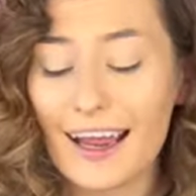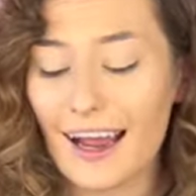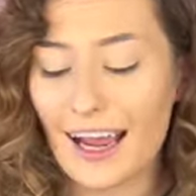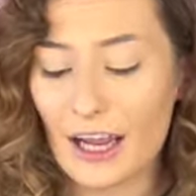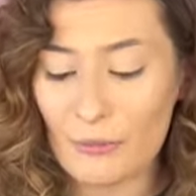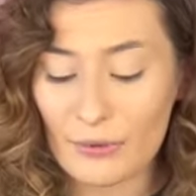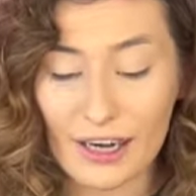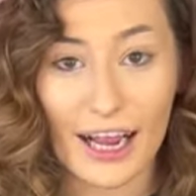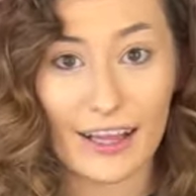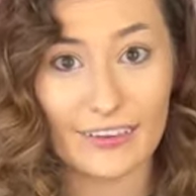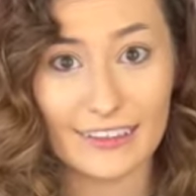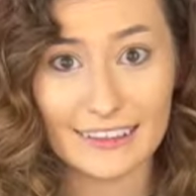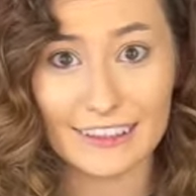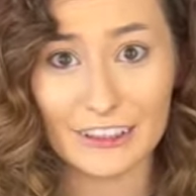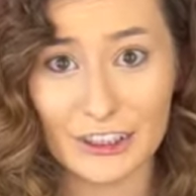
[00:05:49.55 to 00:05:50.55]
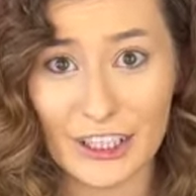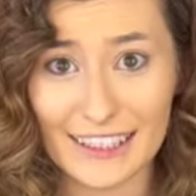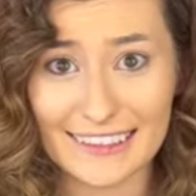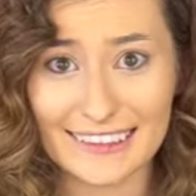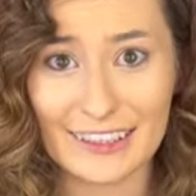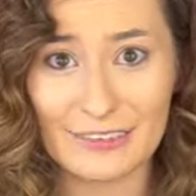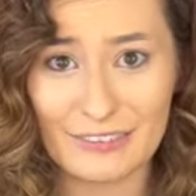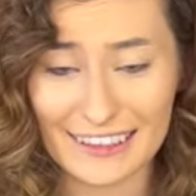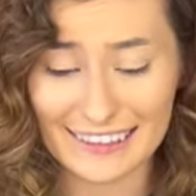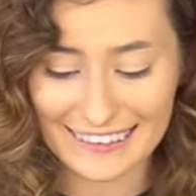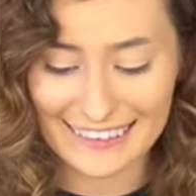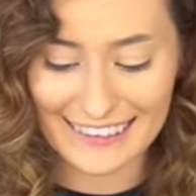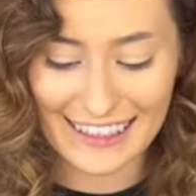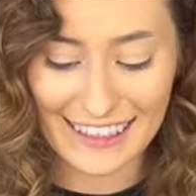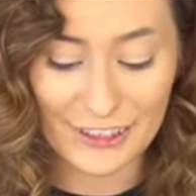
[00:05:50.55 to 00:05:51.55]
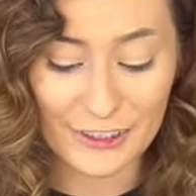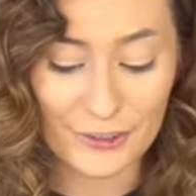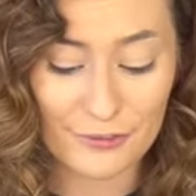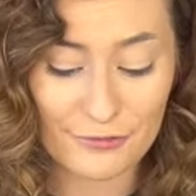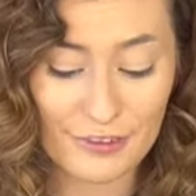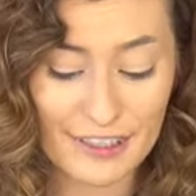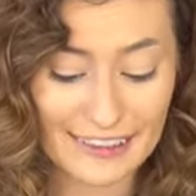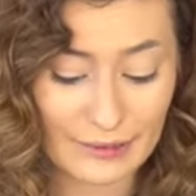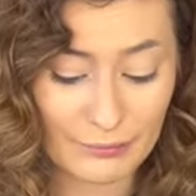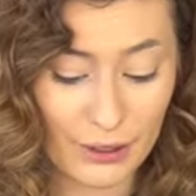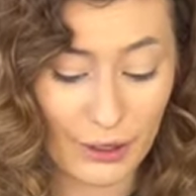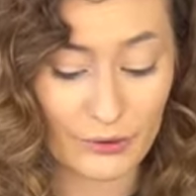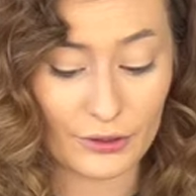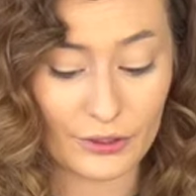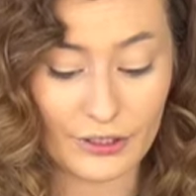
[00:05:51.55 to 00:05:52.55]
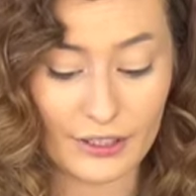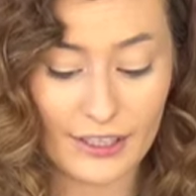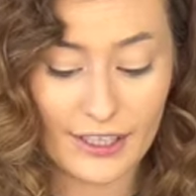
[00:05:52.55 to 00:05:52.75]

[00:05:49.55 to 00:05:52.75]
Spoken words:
I would highly suggest investing in your face powder